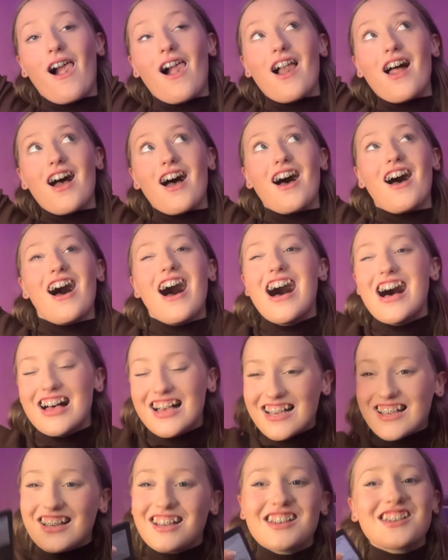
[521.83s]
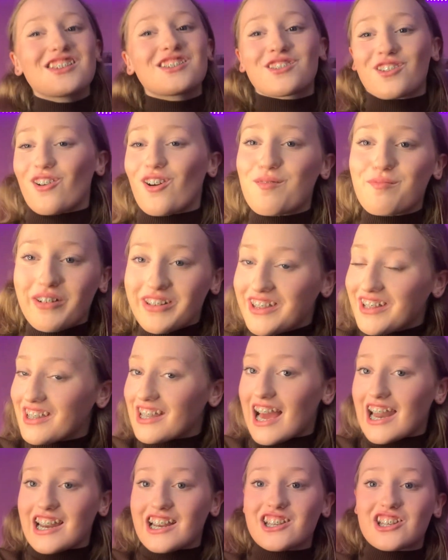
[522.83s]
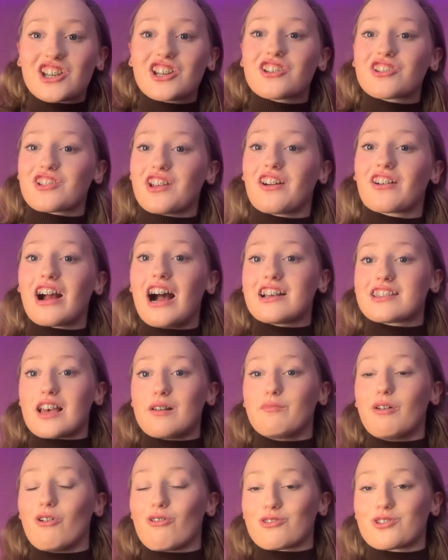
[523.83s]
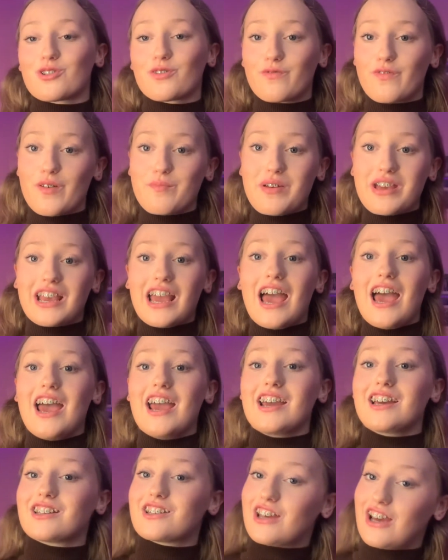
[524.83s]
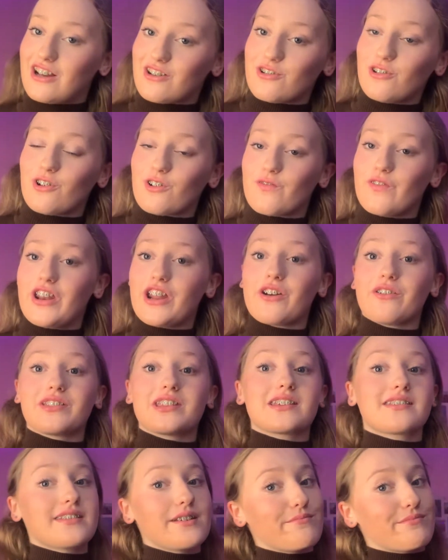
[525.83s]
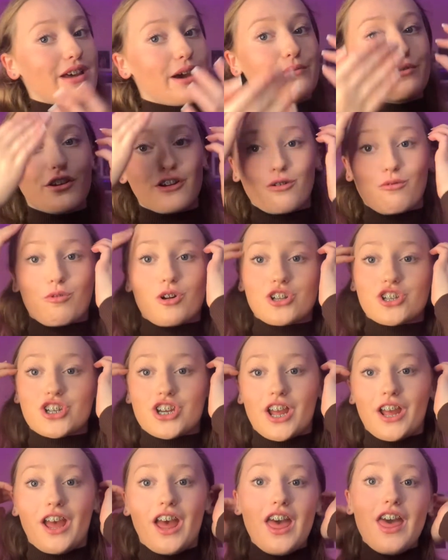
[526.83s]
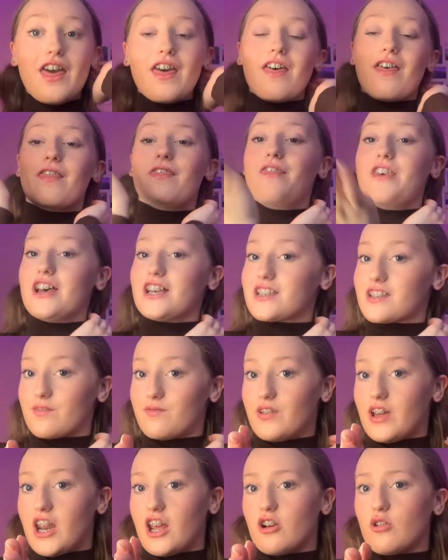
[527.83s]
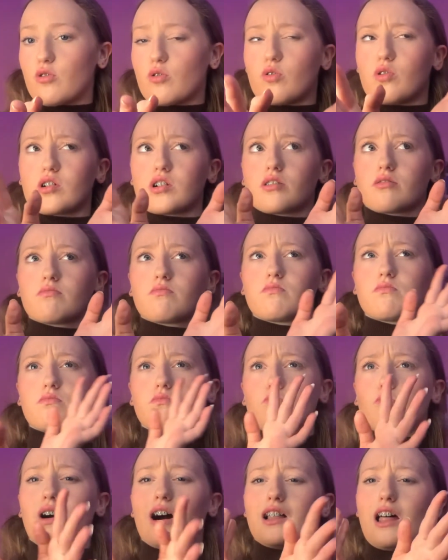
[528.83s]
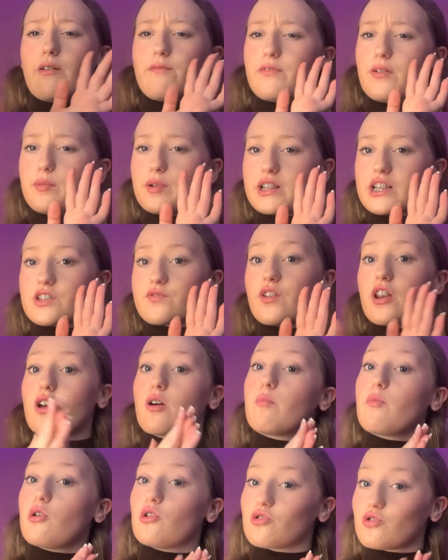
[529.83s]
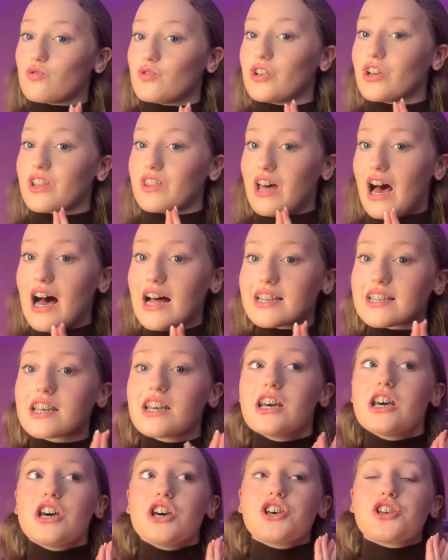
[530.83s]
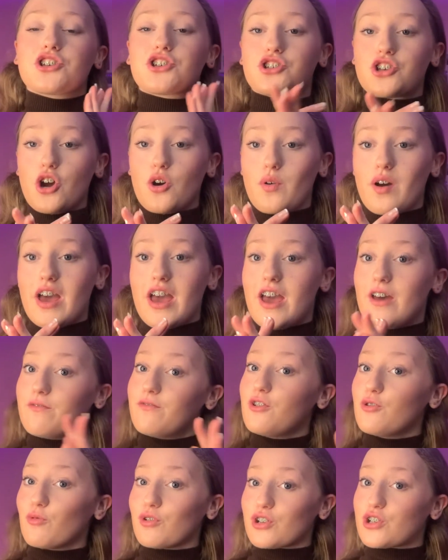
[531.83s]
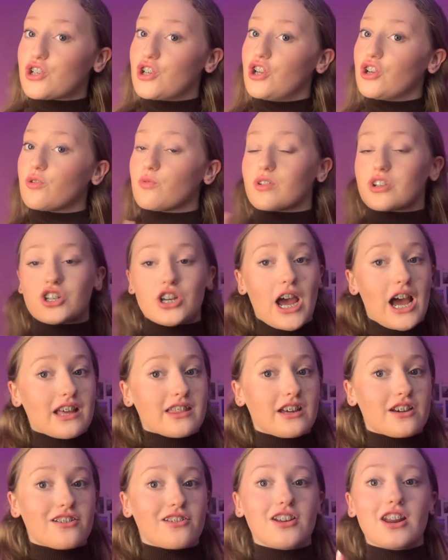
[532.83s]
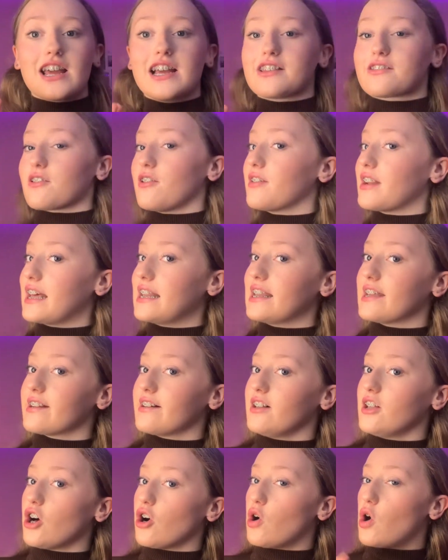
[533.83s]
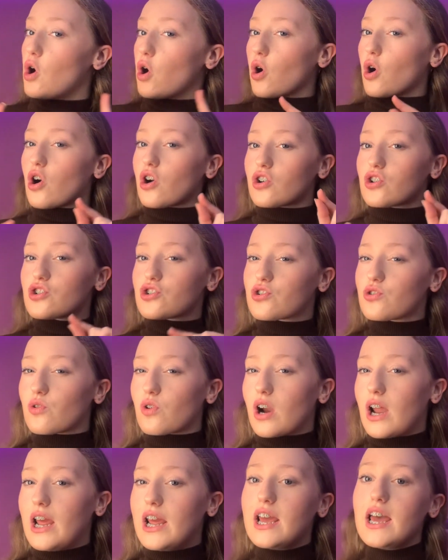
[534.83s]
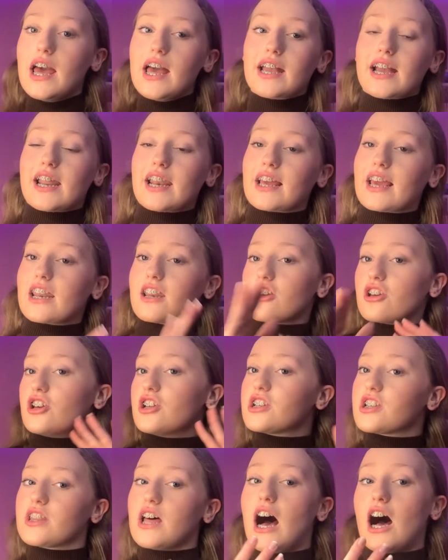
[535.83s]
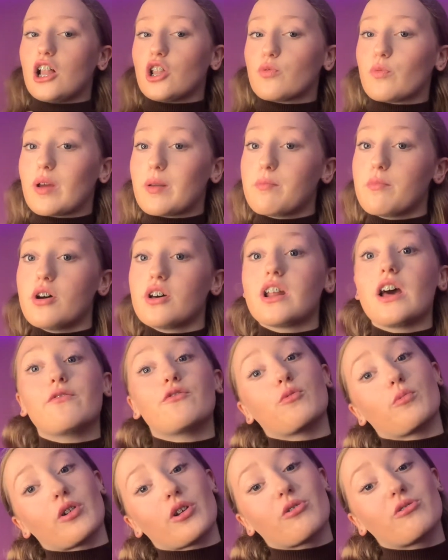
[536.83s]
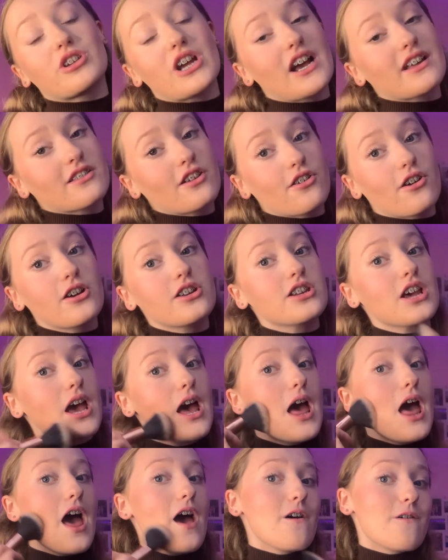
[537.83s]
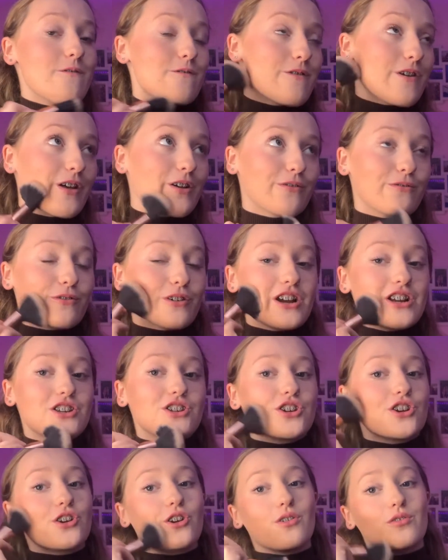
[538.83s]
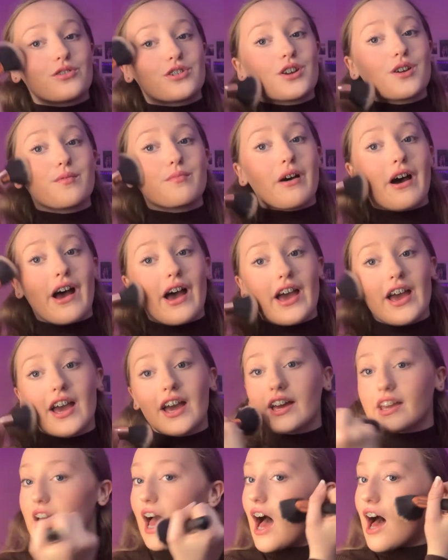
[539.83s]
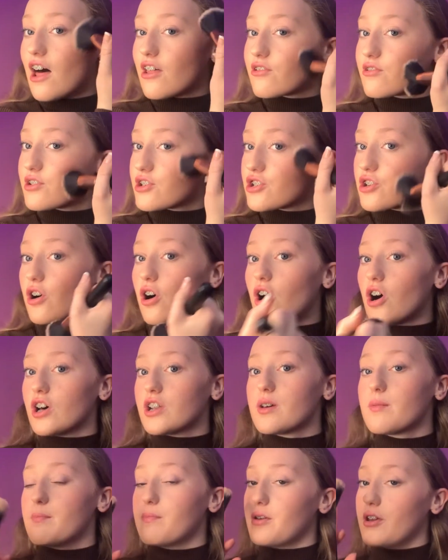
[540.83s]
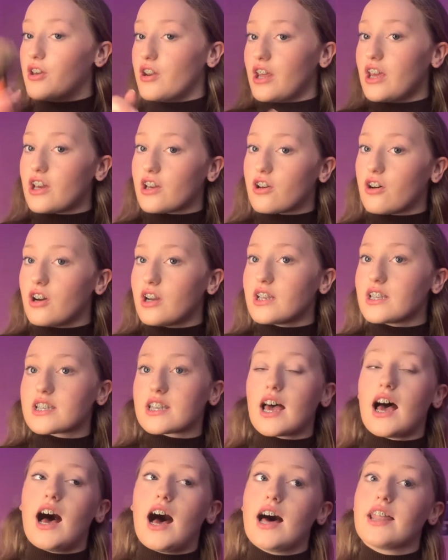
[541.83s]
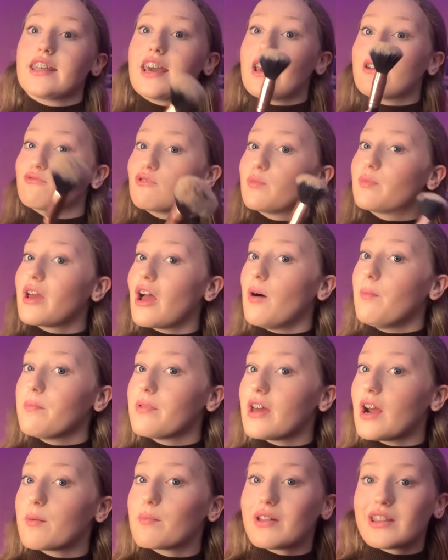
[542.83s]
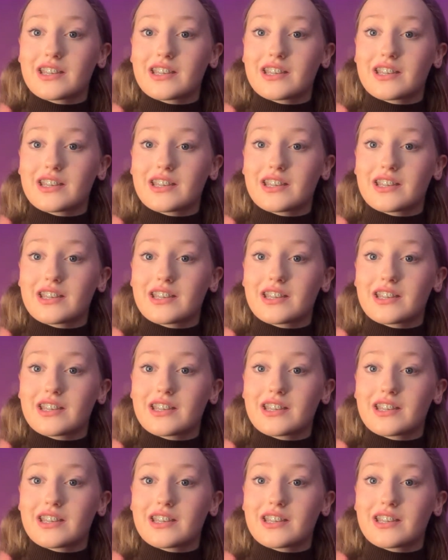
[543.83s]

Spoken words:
there. Sorry about the lighting change there, guys. I'm also filming a TikTok video at the same time that you're watching this video, or while I'm filming this video, I'm also doing that. So if you want to go and check that out, it's on a little horror story, kind of getting you into the Halloween mood. If you want to go check that out, feel free to go to my Katherine beauty account, and it will be up there by the